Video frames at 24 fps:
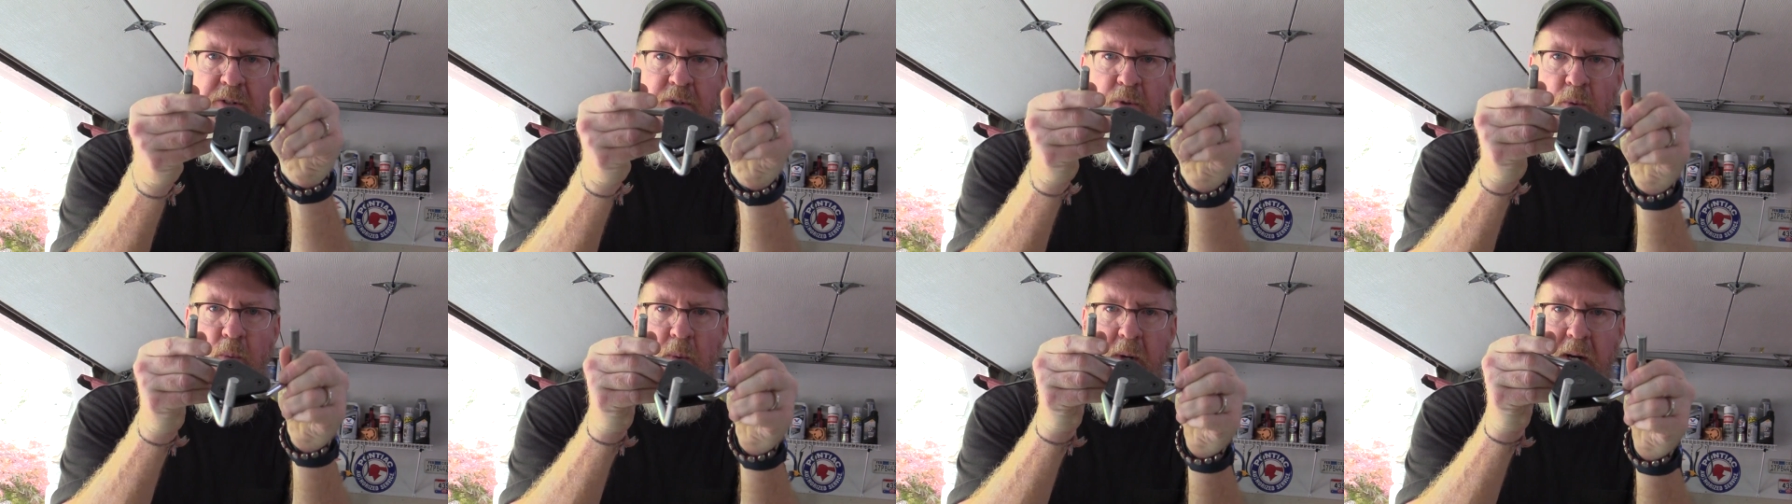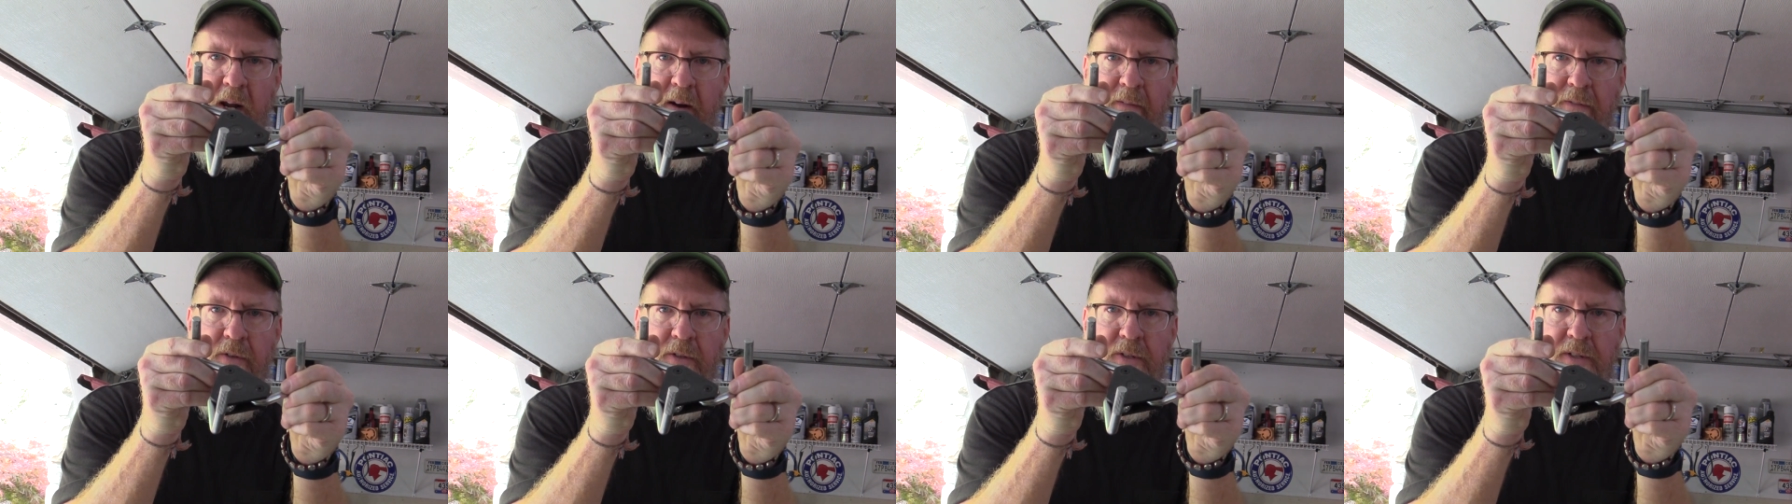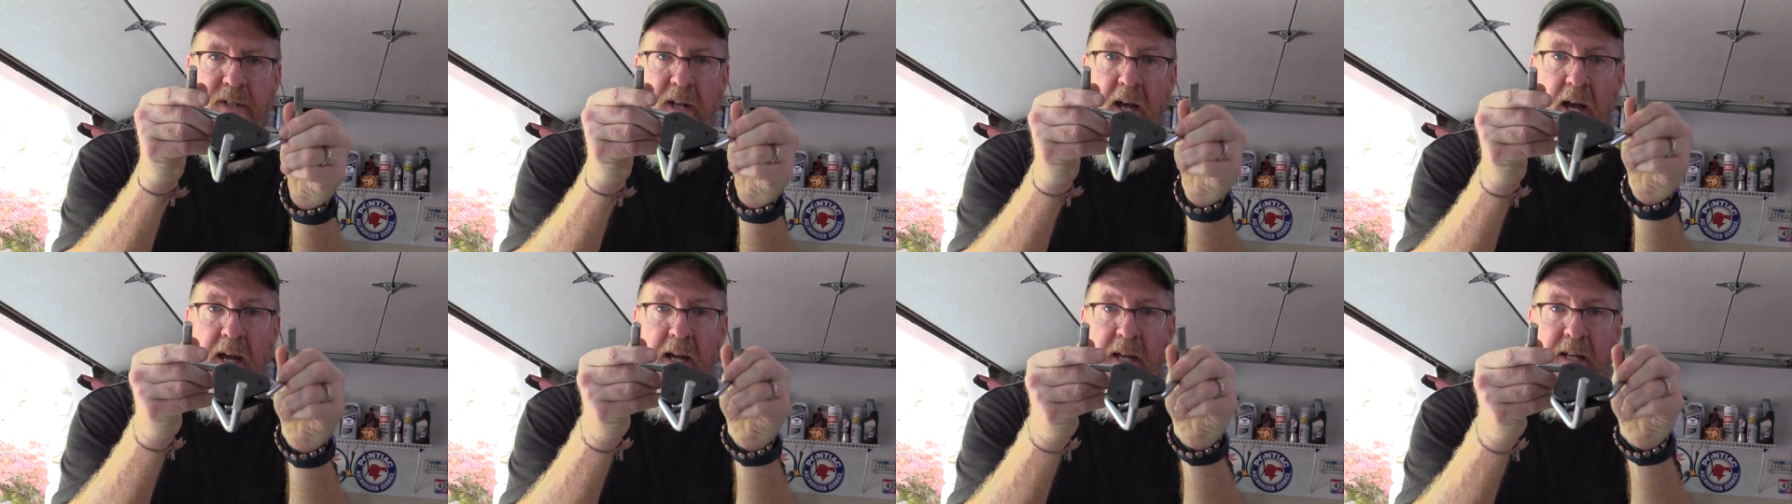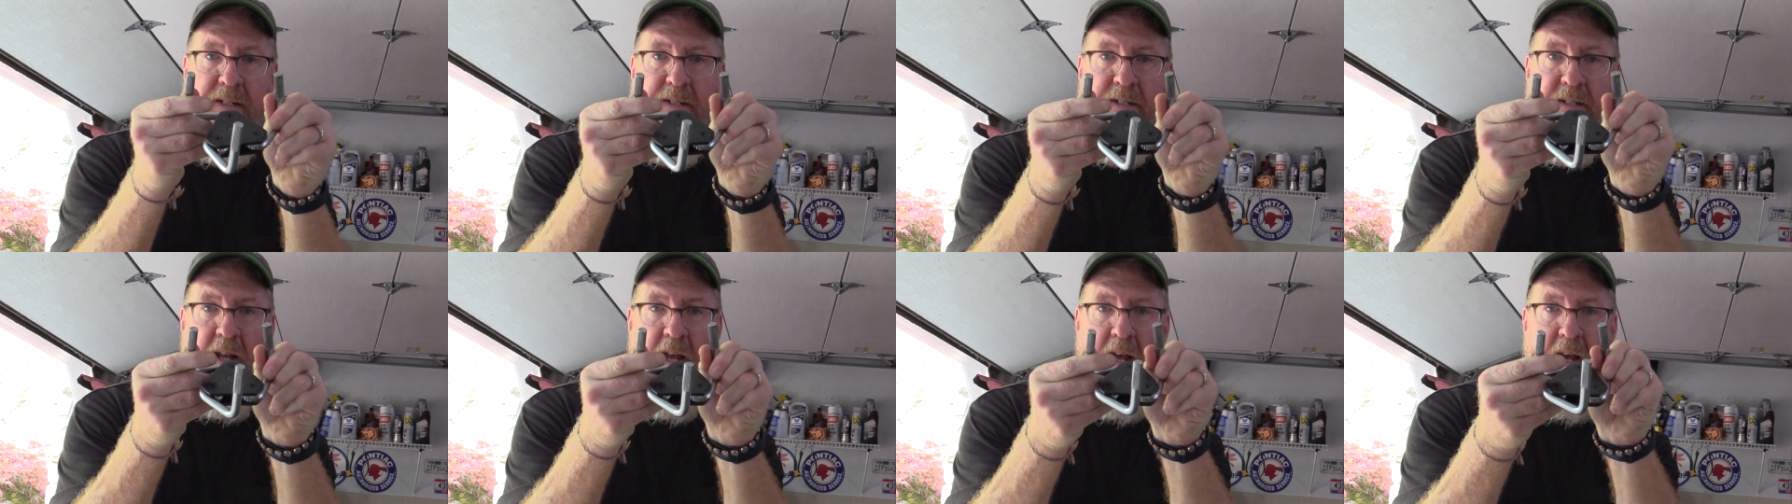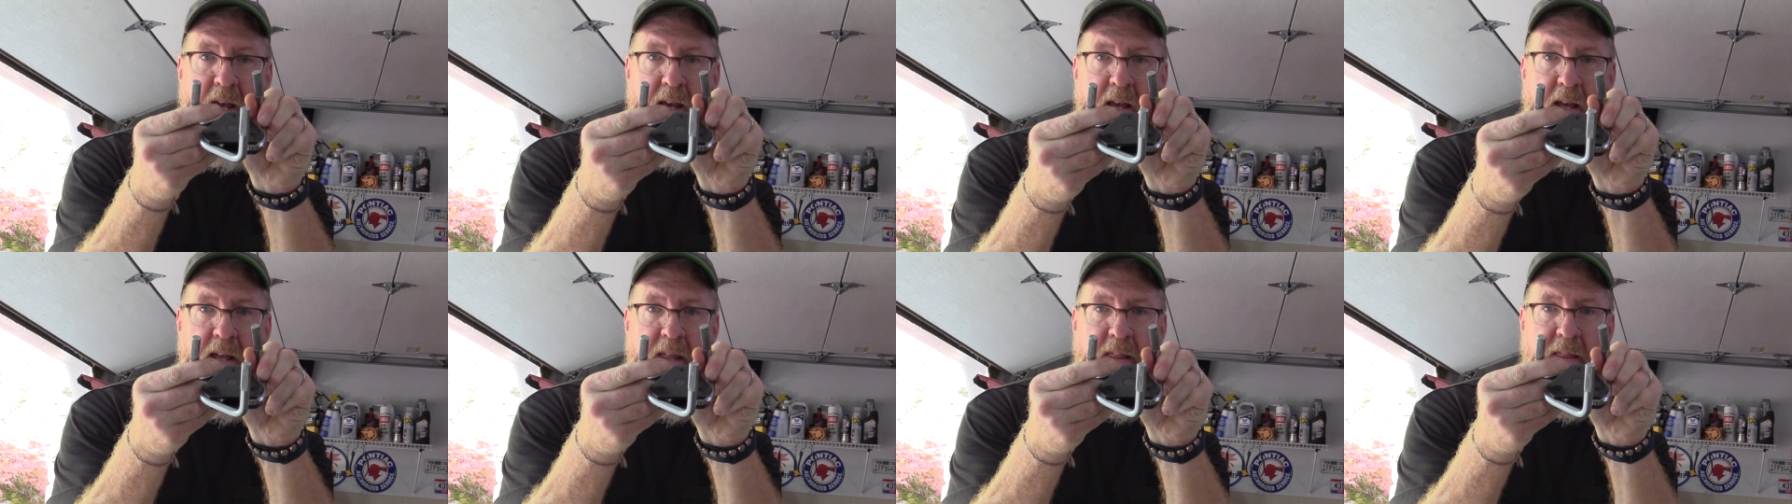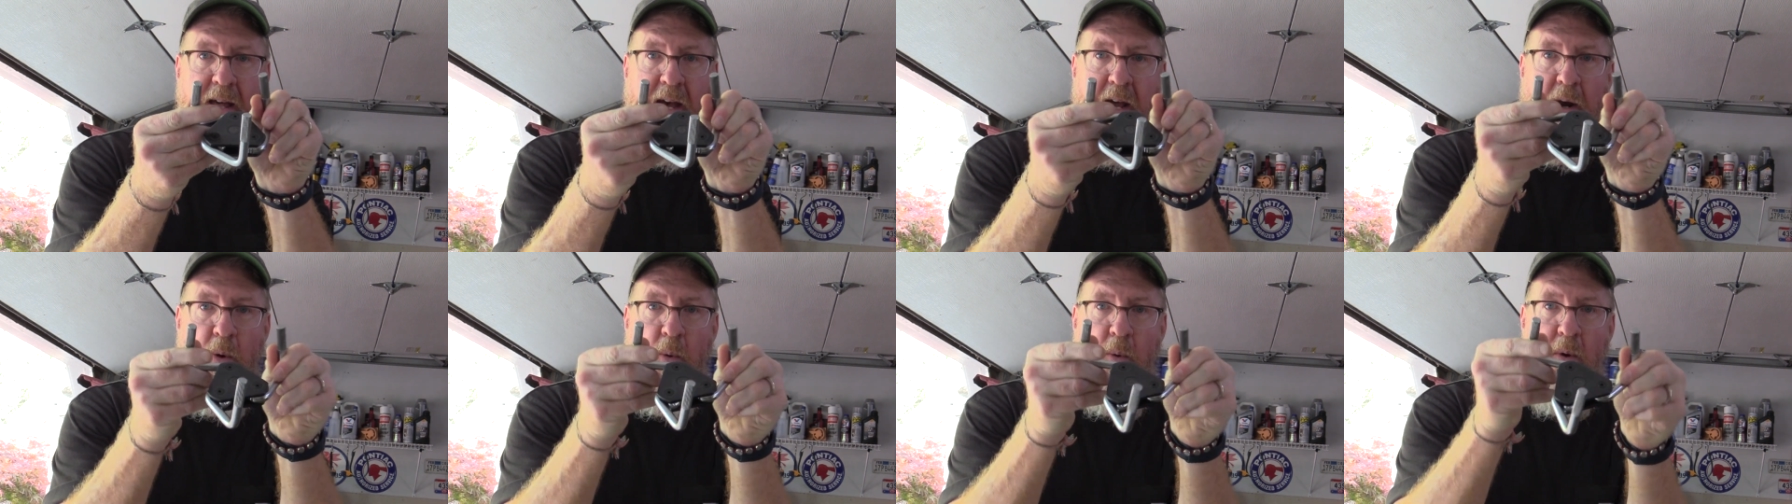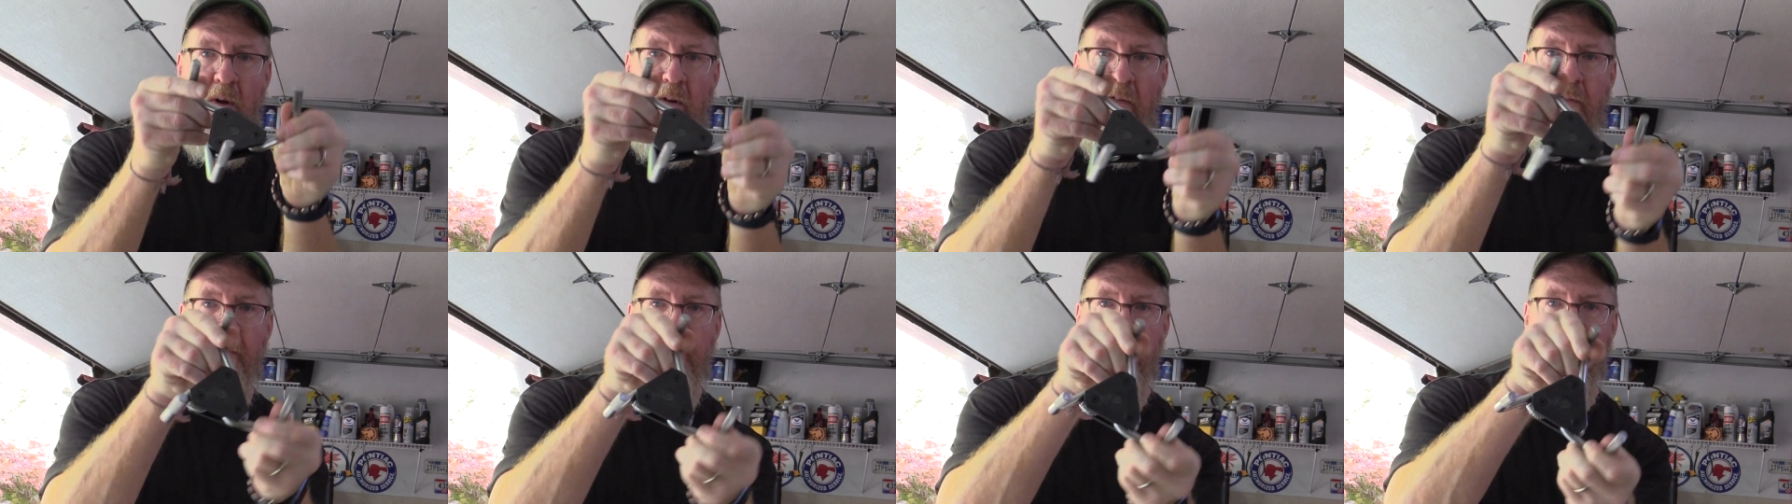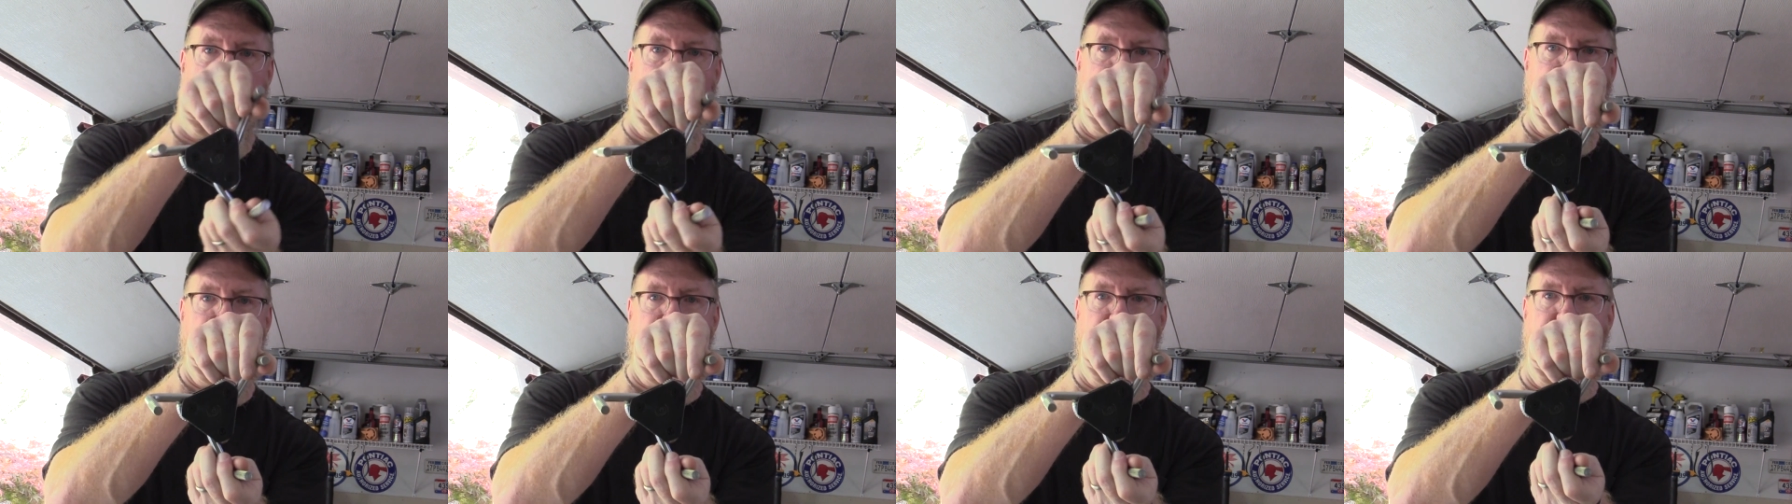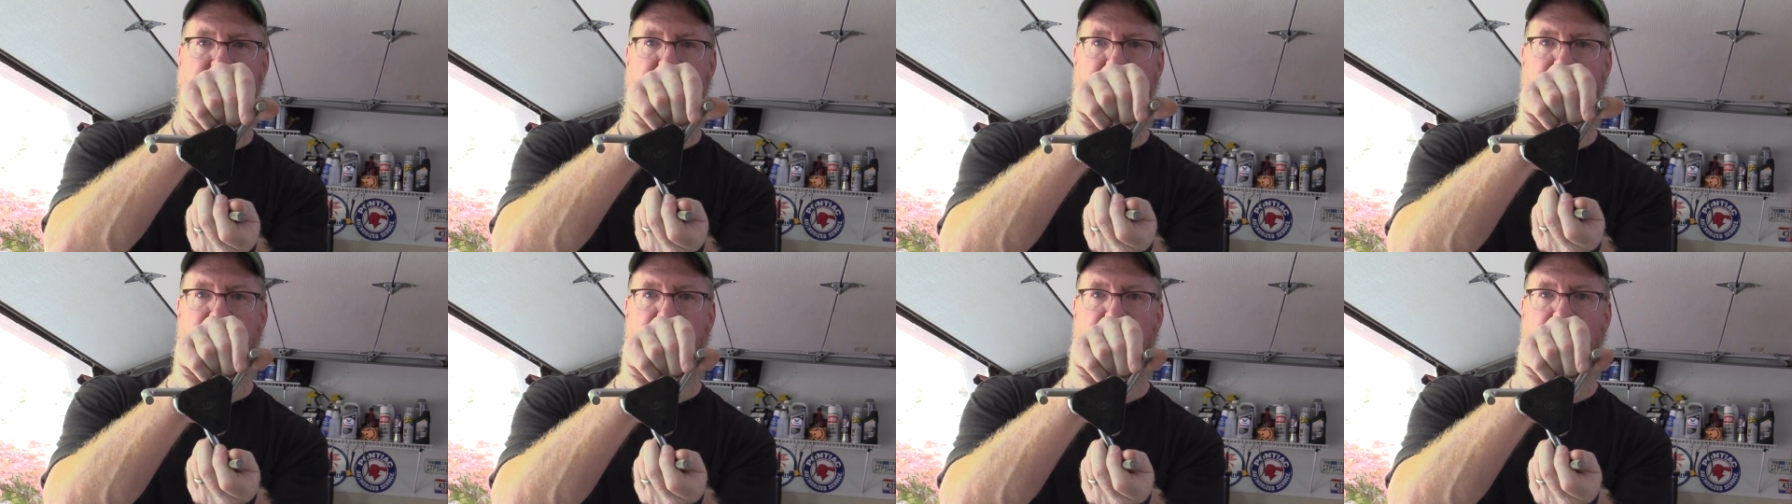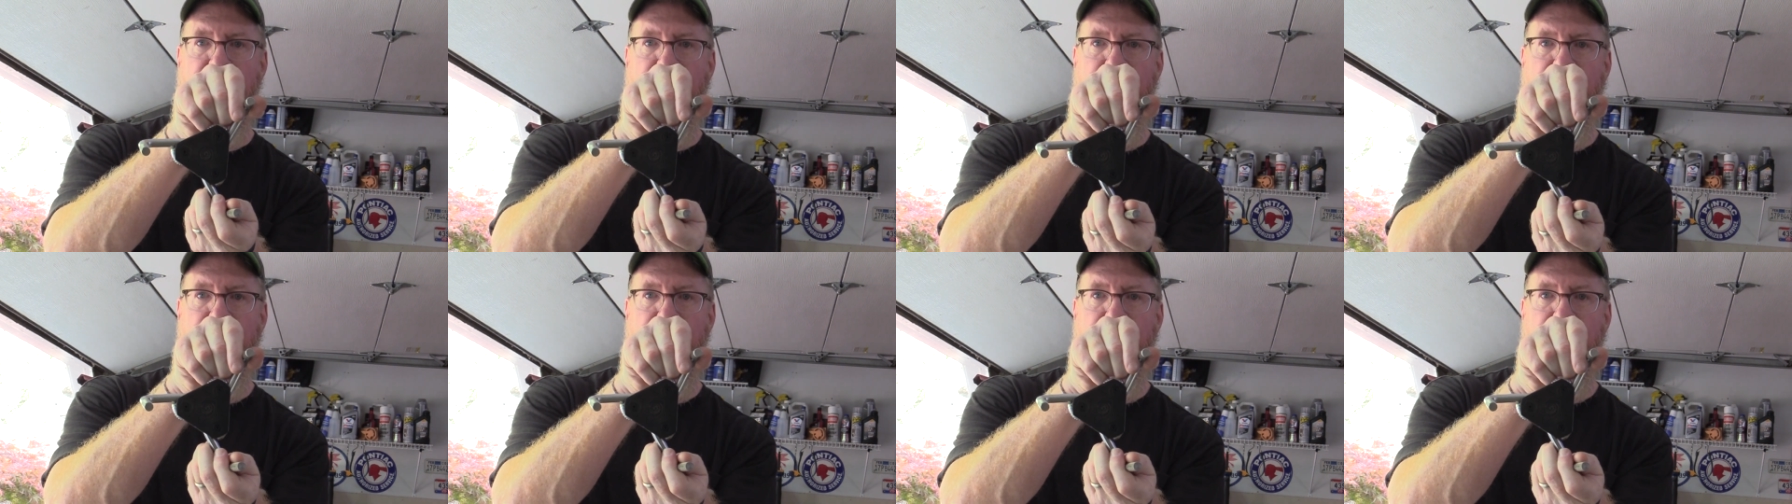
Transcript: to whatever size that oil filter is.